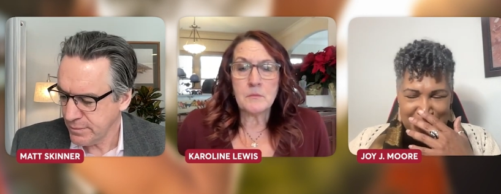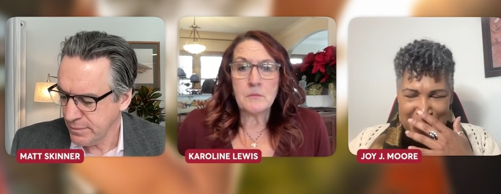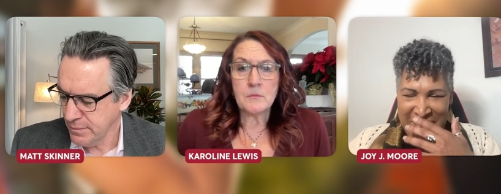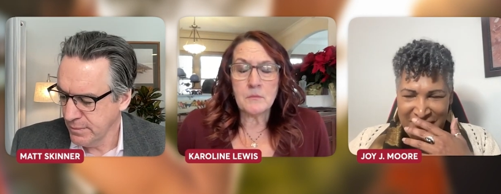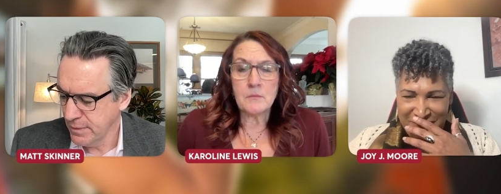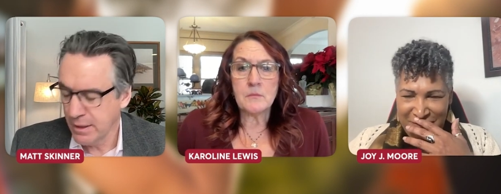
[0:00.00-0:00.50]
Speaker 1: you,
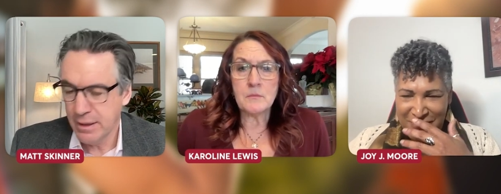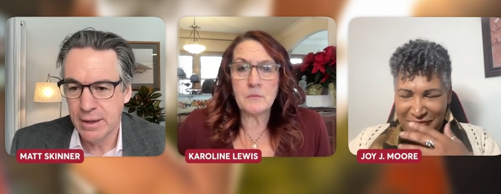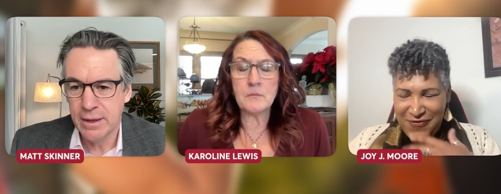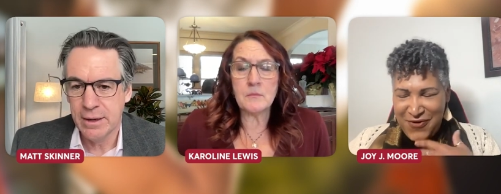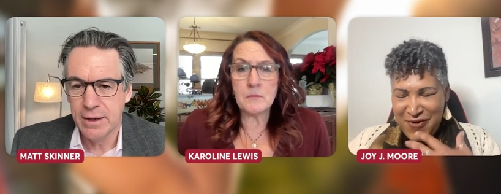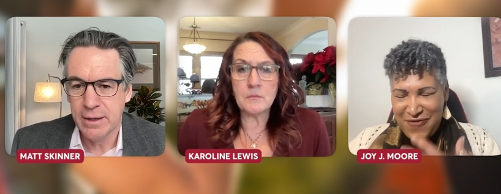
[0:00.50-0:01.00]
Matt, for
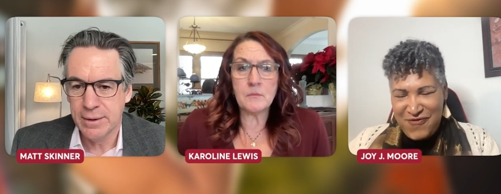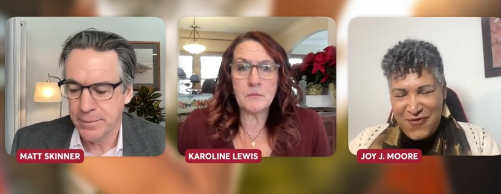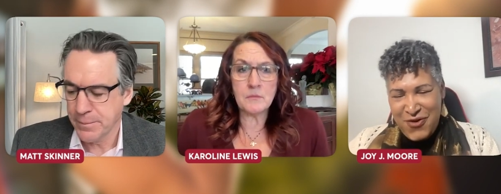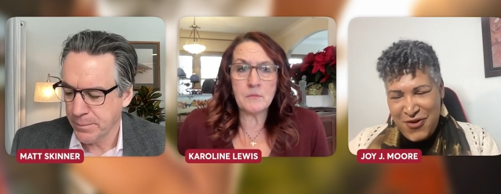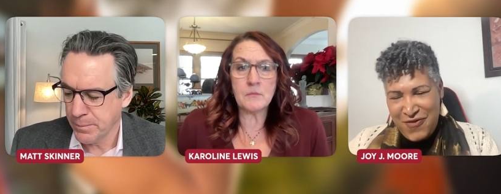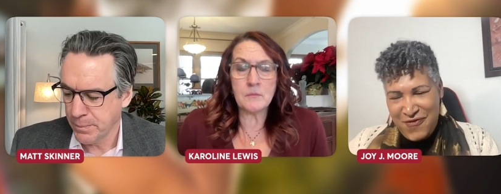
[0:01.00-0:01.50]
for
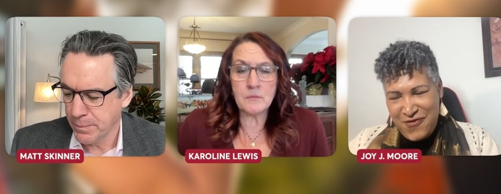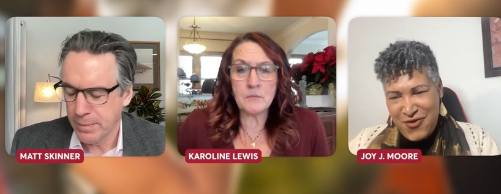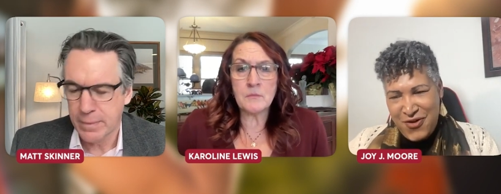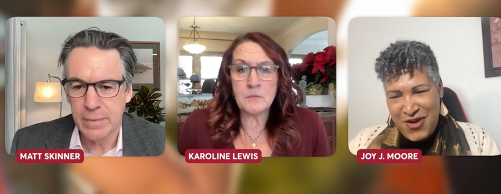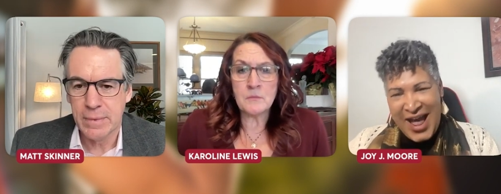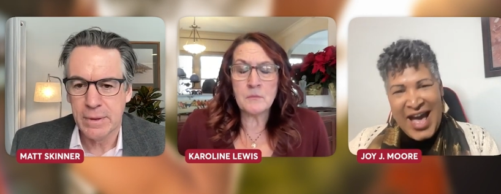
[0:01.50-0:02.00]
for
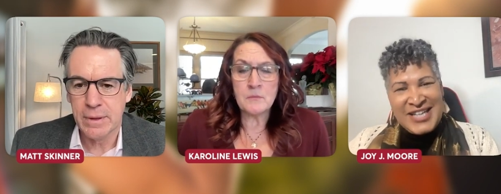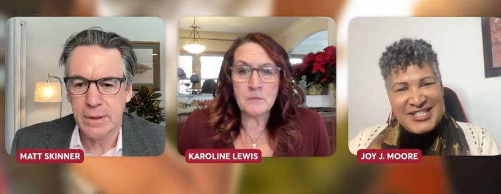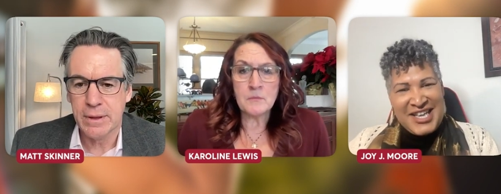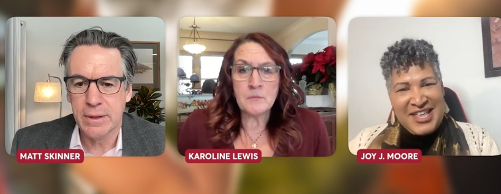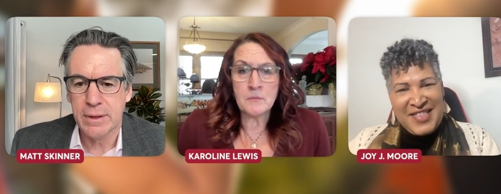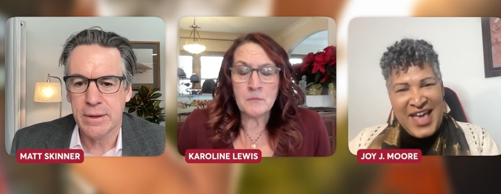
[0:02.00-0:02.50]
for
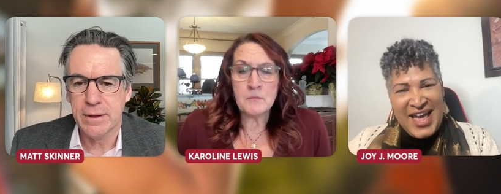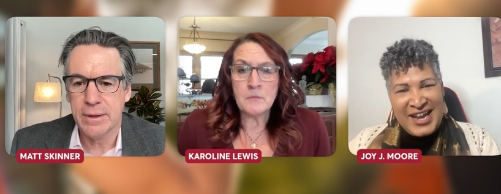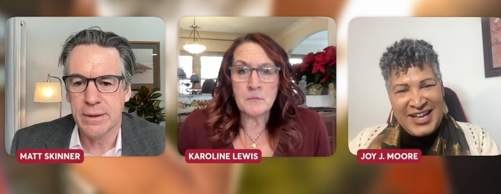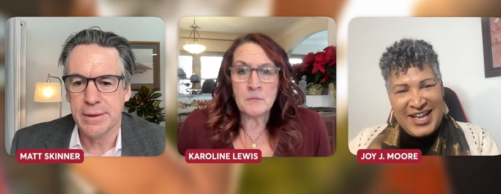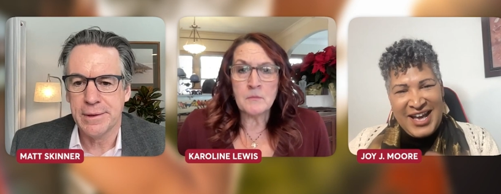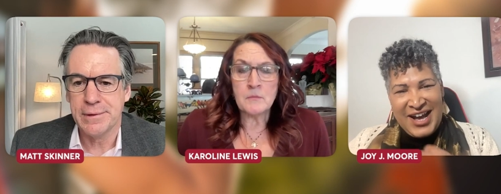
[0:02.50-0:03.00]
asking that
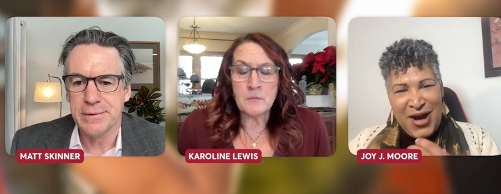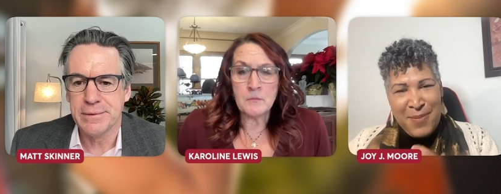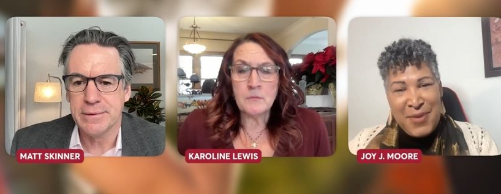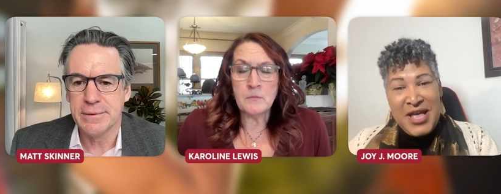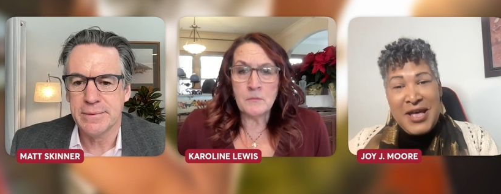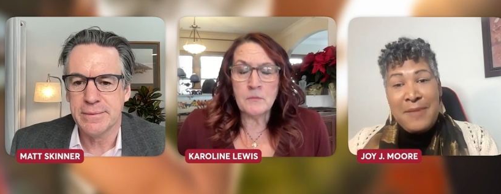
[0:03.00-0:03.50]

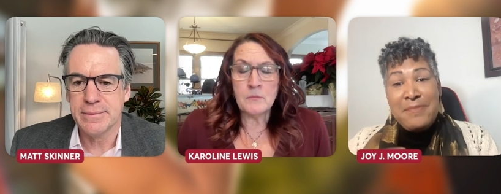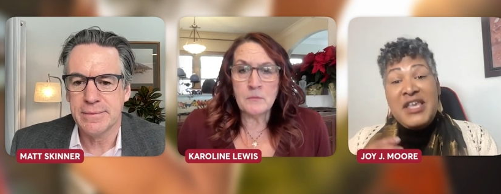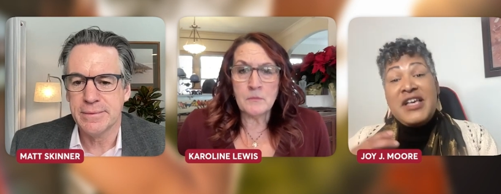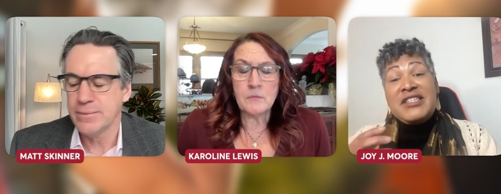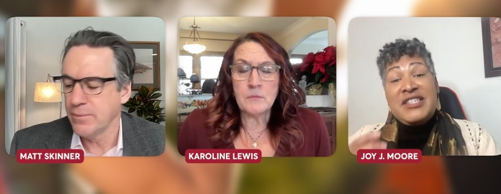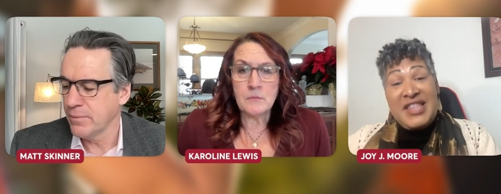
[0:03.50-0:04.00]
um,
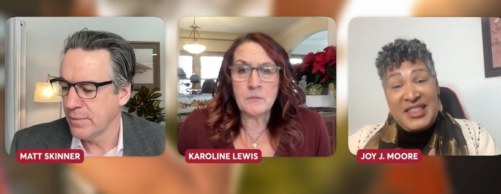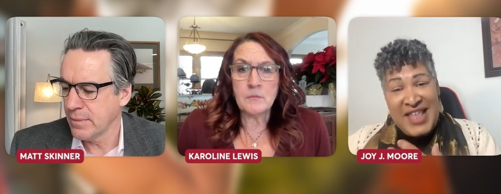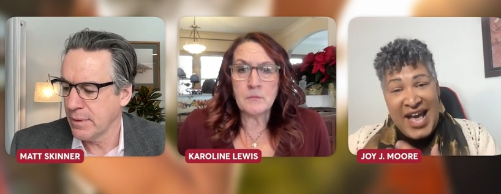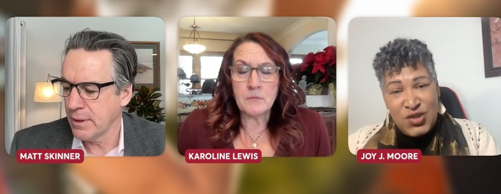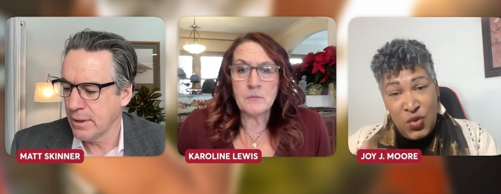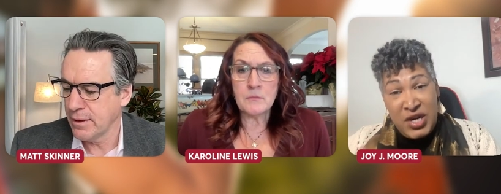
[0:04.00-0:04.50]
because
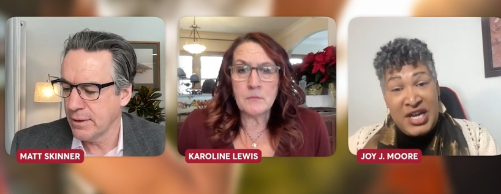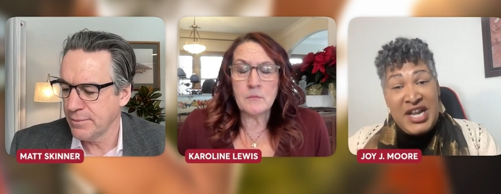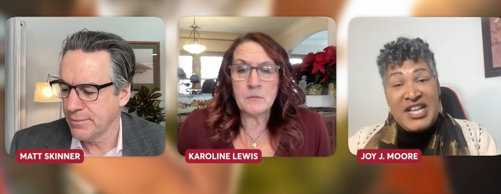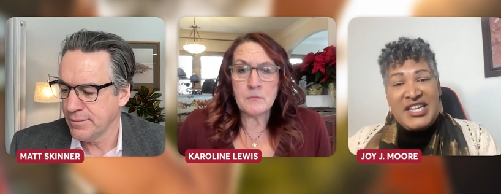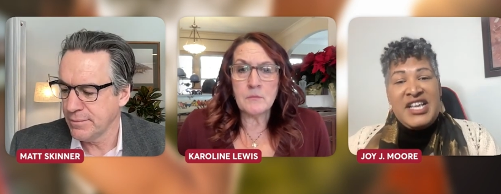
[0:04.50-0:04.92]
that's what it is.